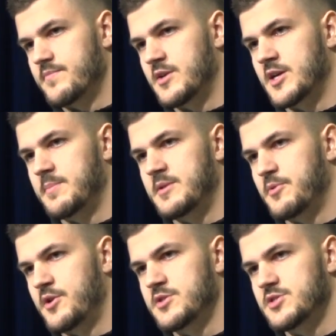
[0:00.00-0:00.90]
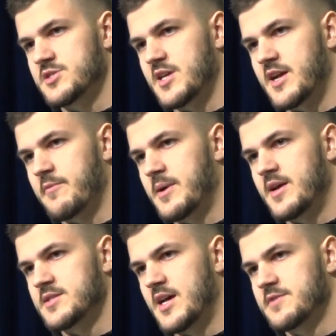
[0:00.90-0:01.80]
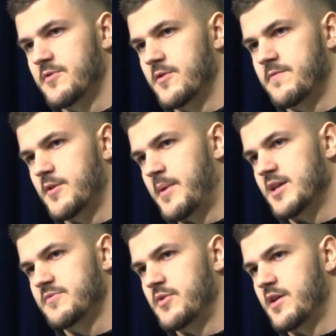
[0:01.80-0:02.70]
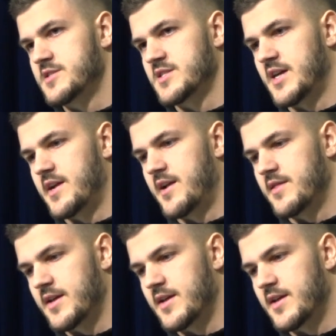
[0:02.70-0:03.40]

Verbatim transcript: they're going to be producing just like everybody else has for, for the past few years at tight end.